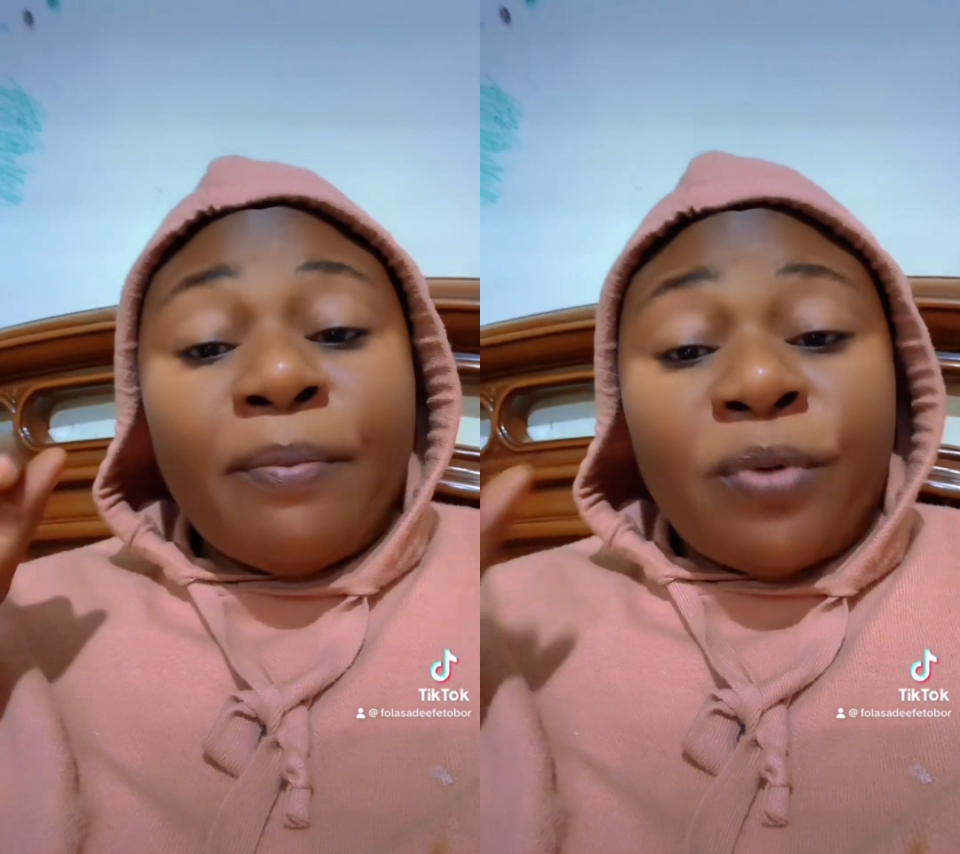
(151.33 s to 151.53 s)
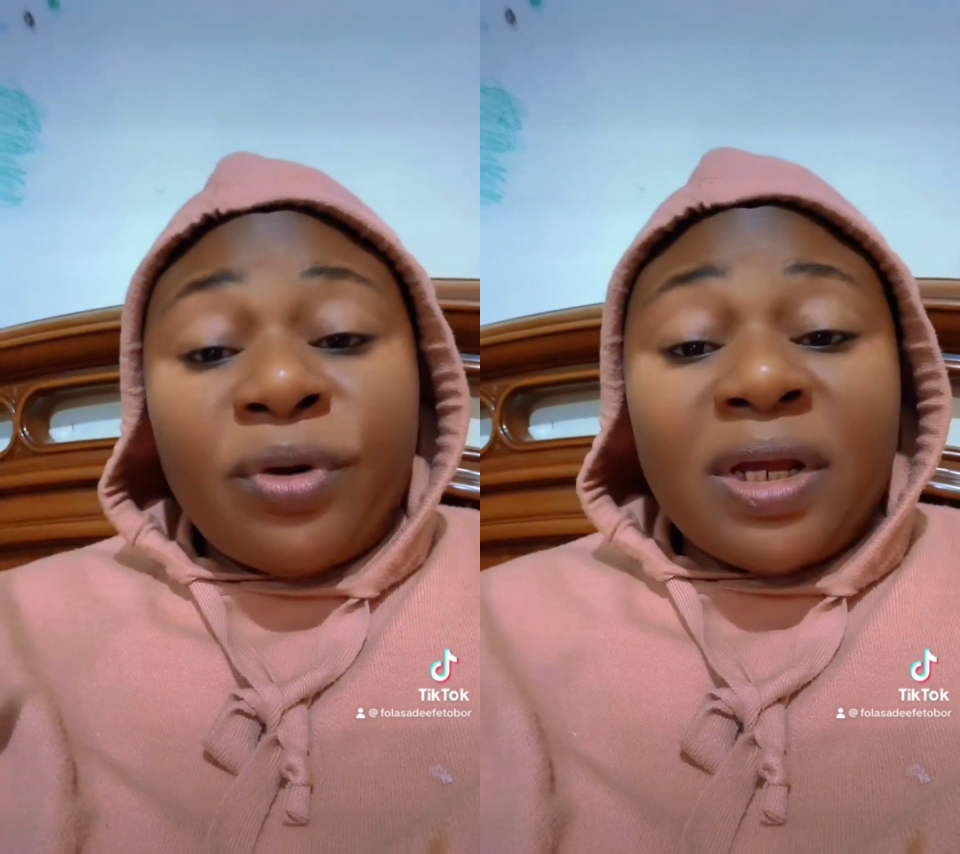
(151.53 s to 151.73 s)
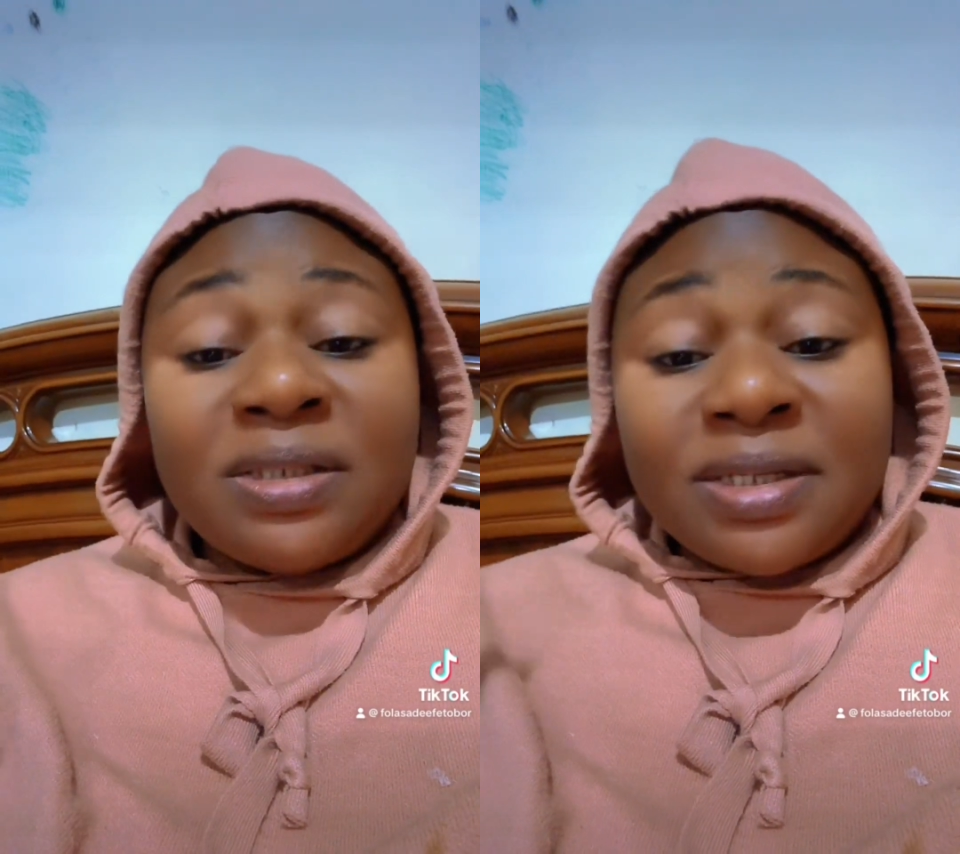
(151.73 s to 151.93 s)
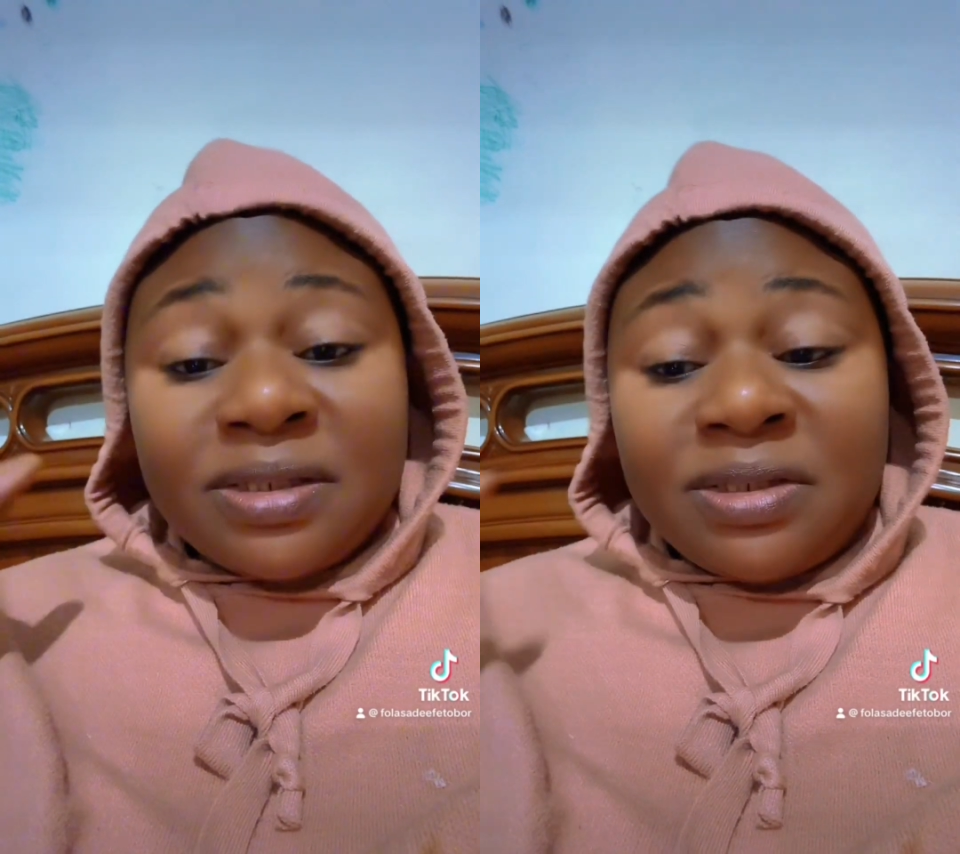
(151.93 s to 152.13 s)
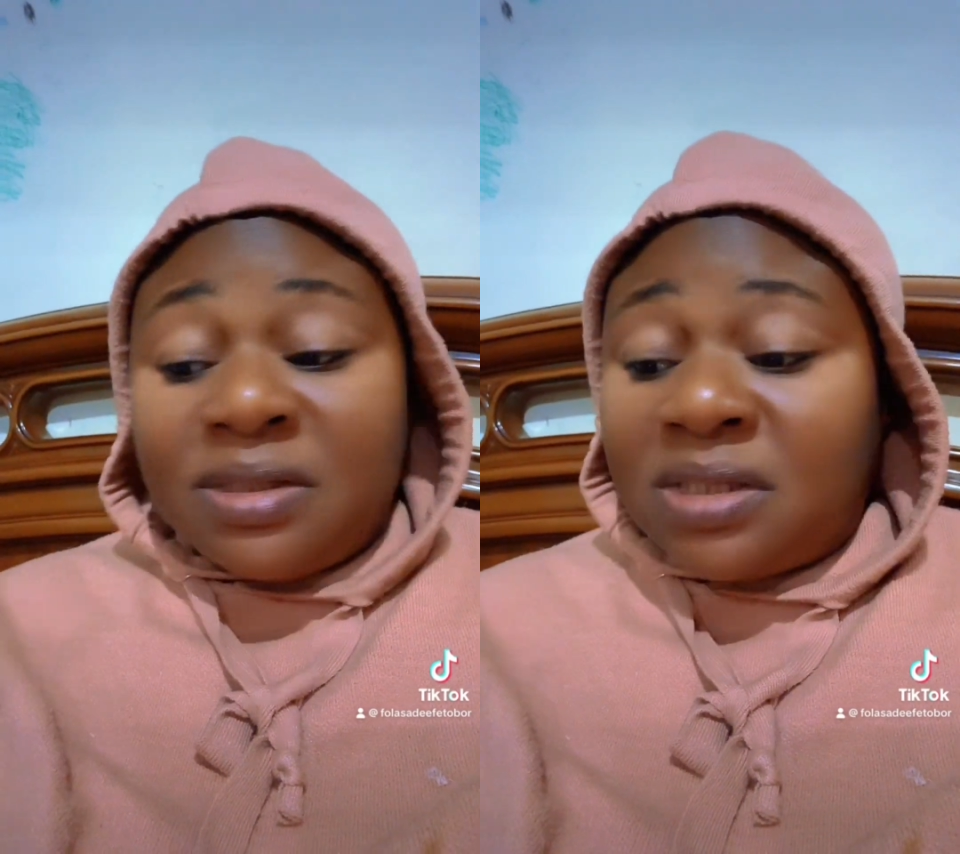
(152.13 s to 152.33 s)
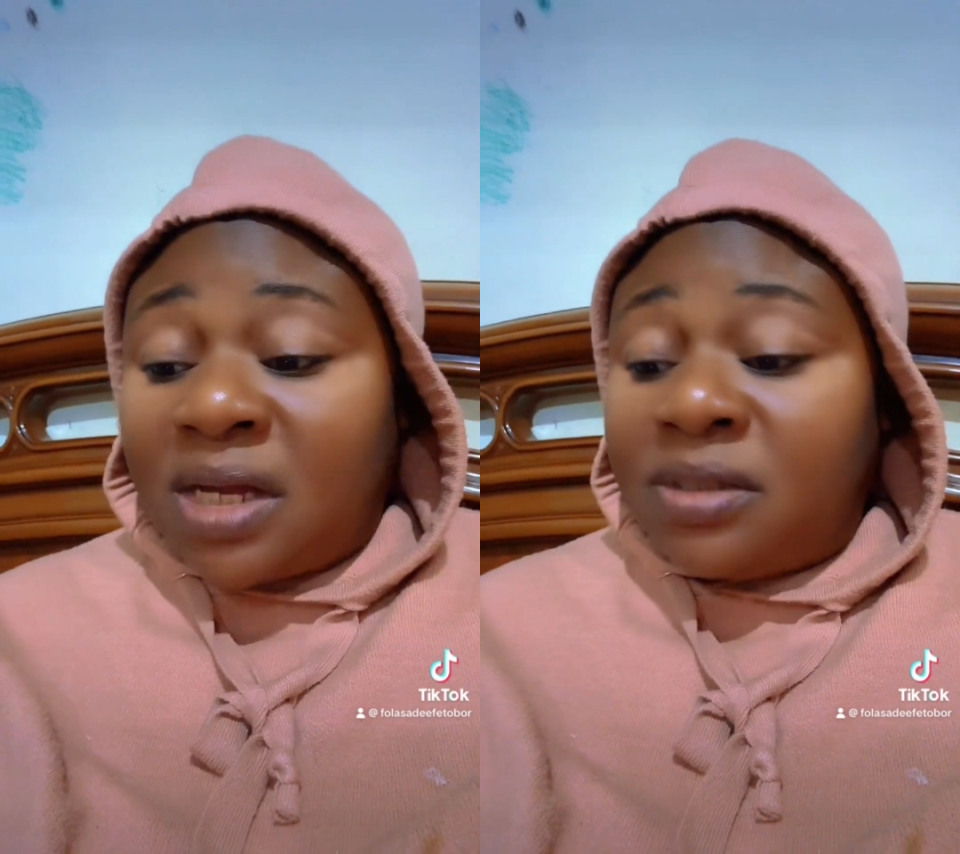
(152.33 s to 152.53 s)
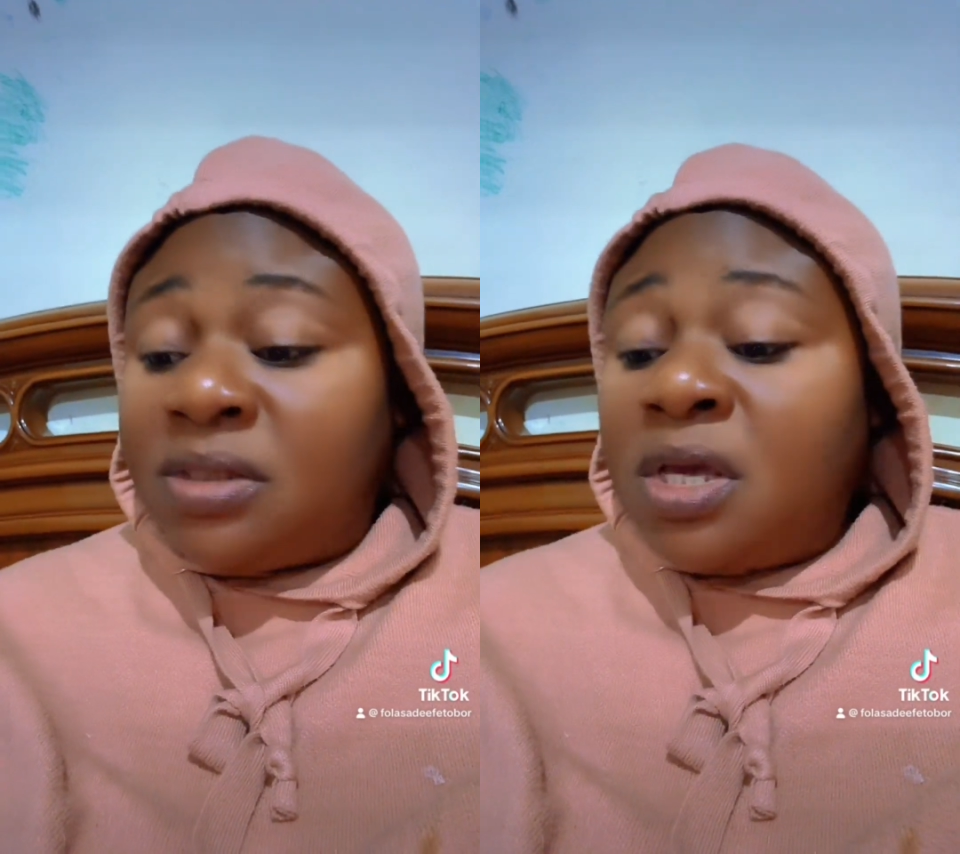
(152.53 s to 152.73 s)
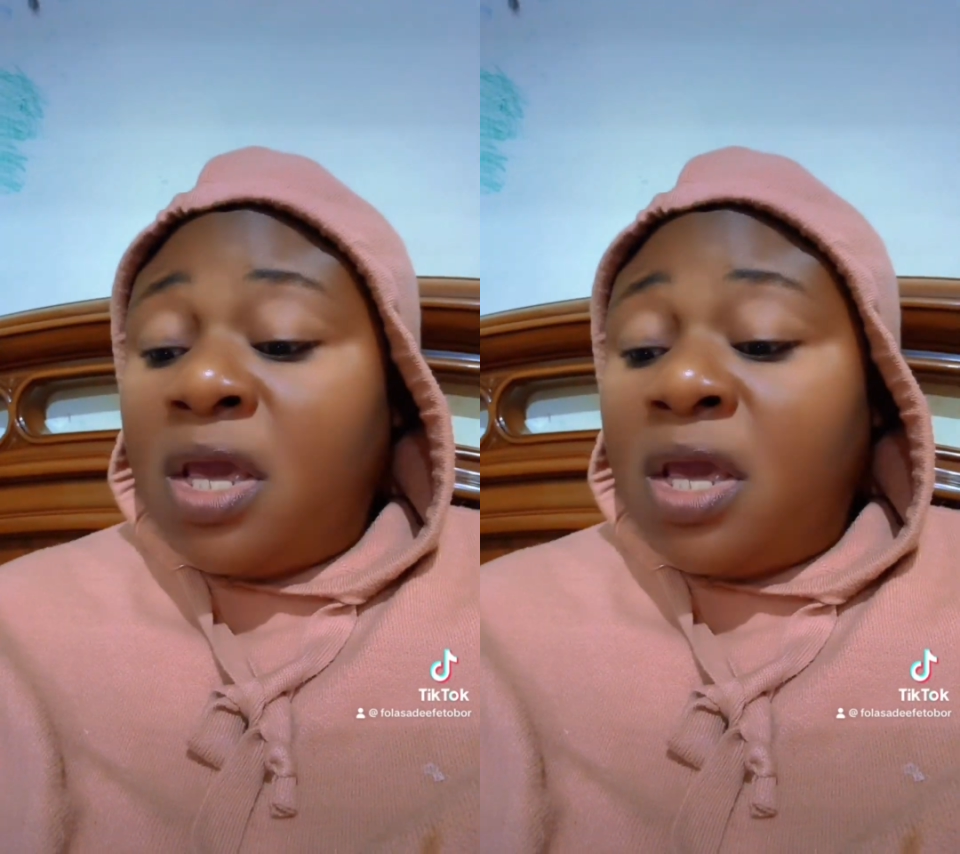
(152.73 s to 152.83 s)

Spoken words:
brothers and sisters,